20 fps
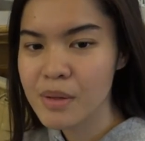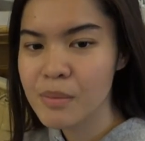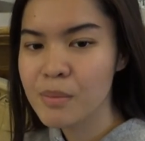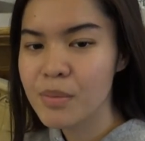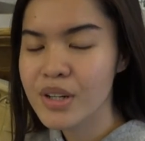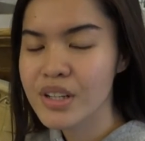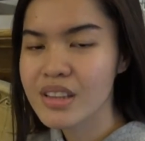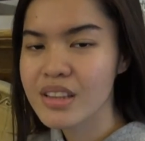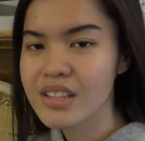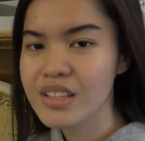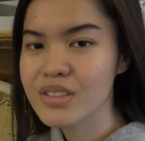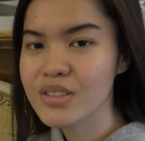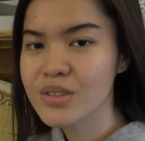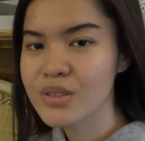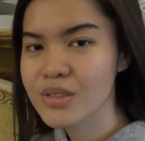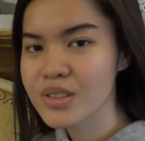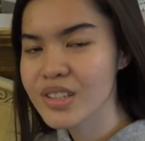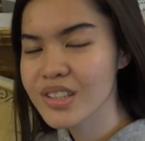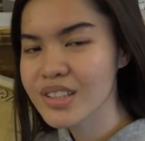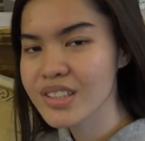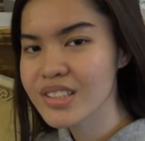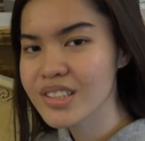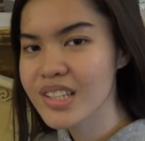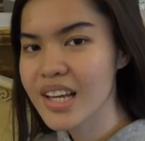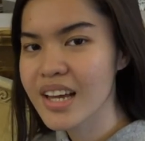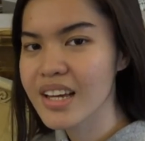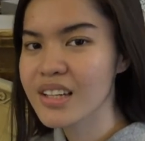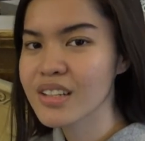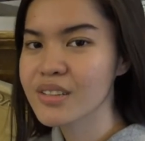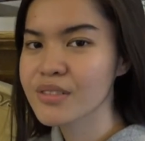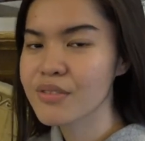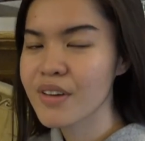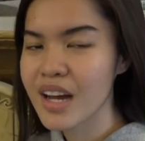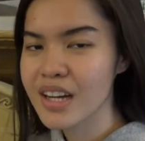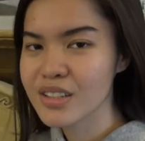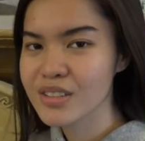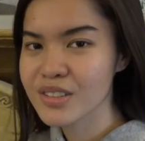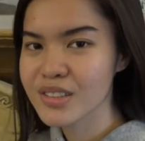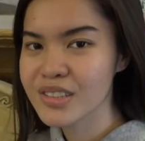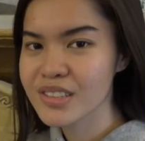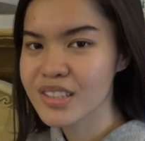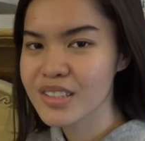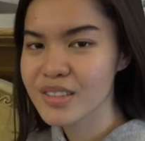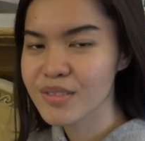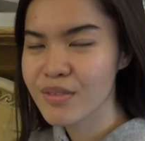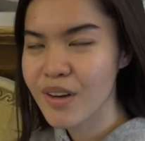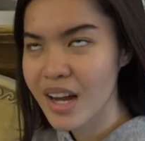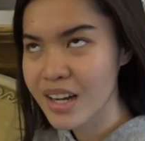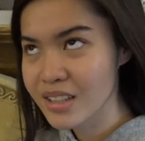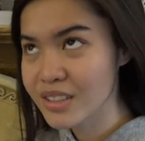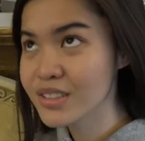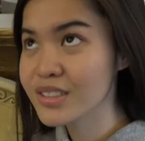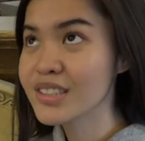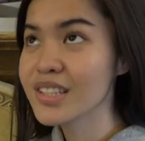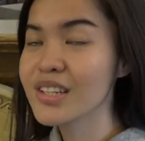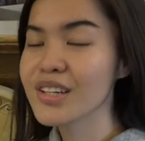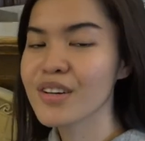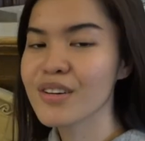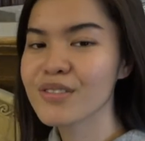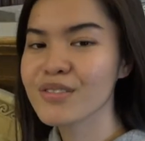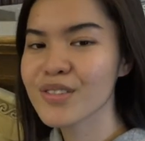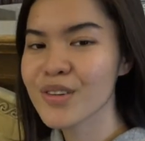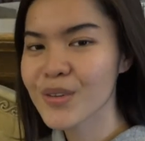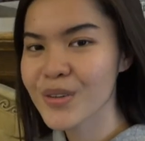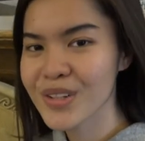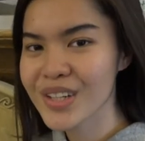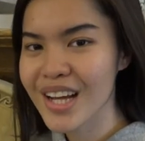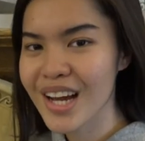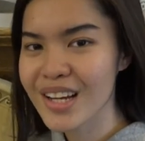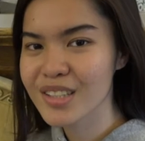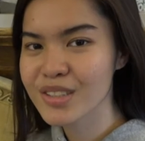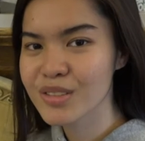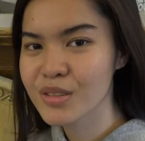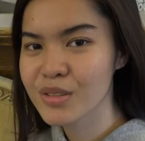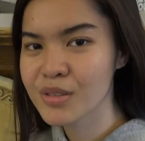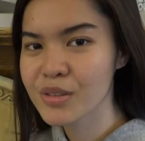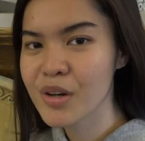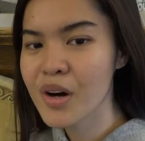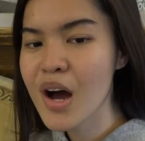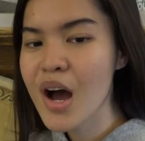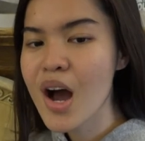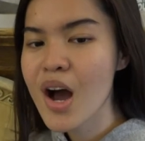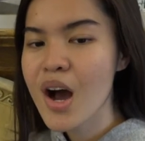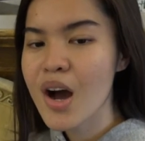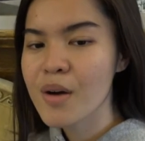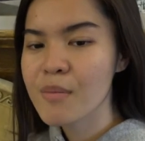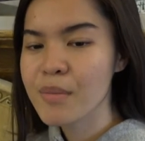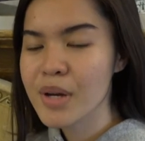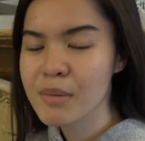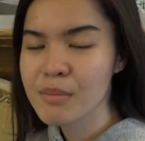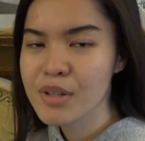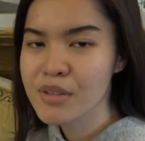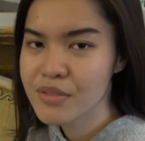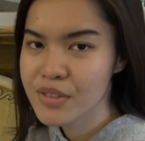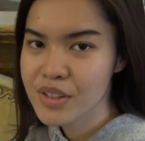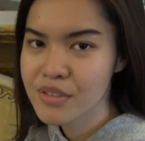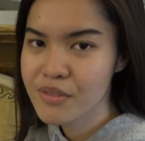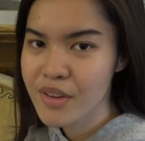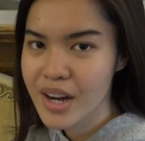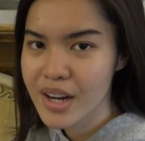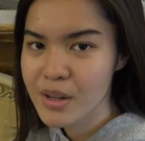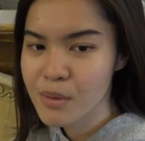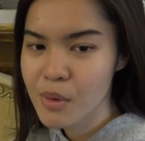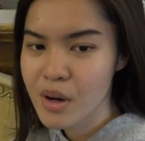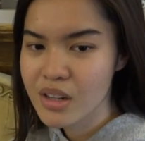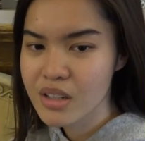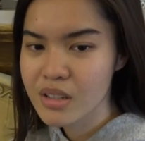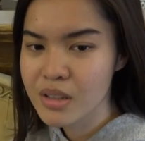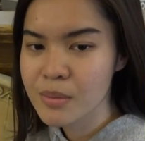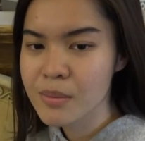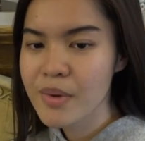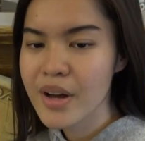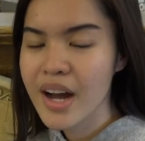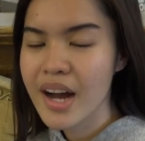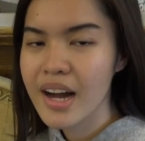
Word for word: but the students and faculty faculty of Gorton School made me feel very welcome.